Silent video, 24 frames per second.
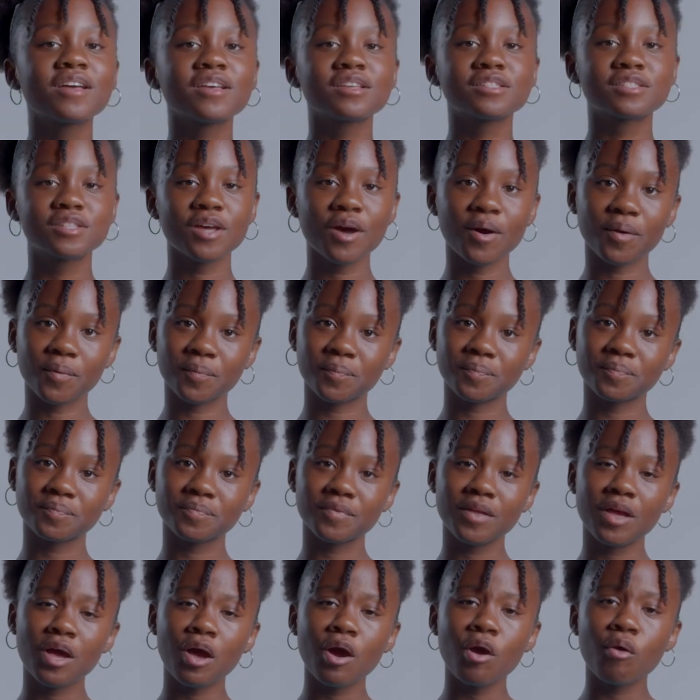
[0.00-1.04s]
So,
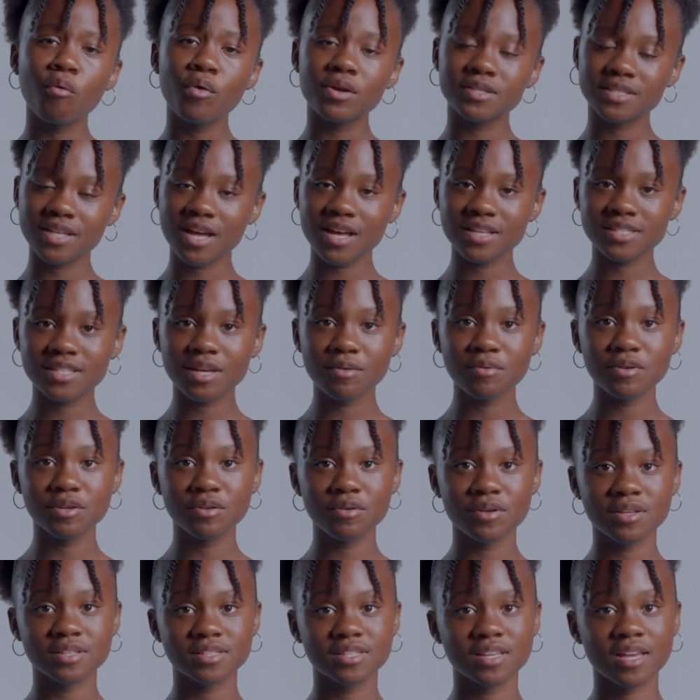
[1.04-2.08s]
what else are we
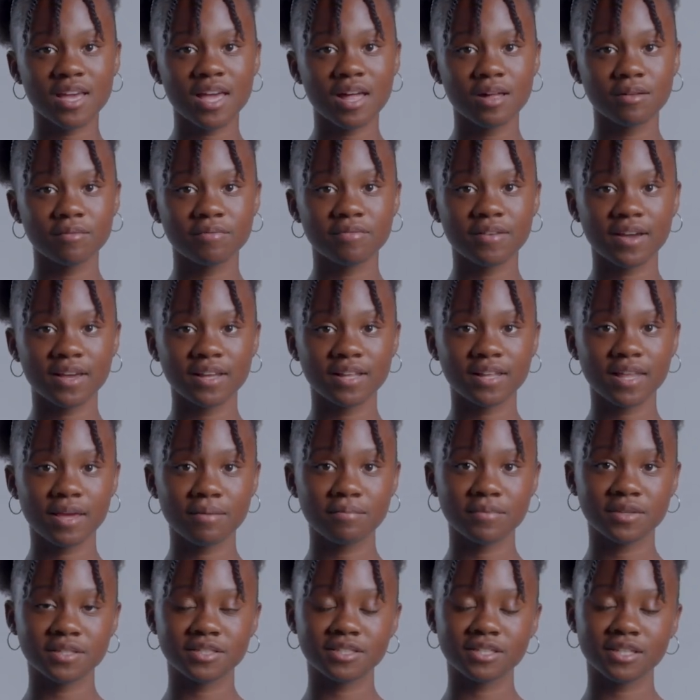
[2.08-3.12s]
doing to help fight
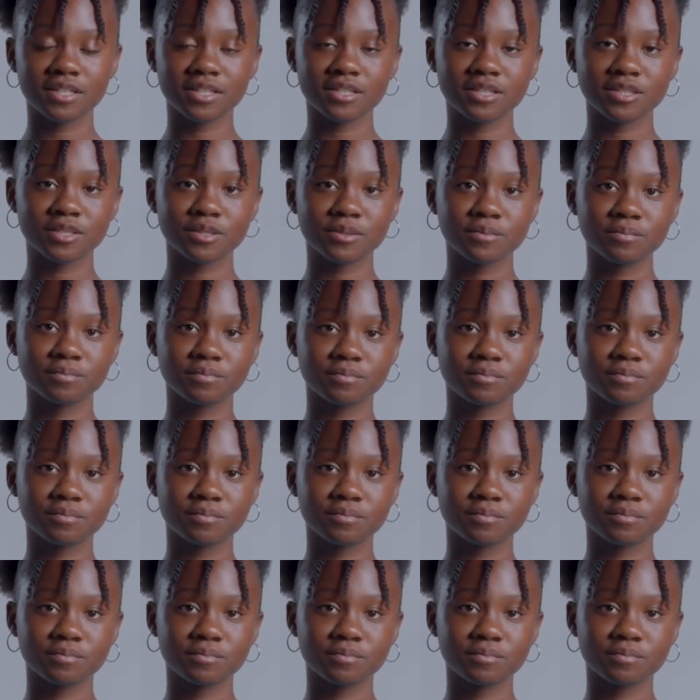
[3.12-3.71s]
climate change?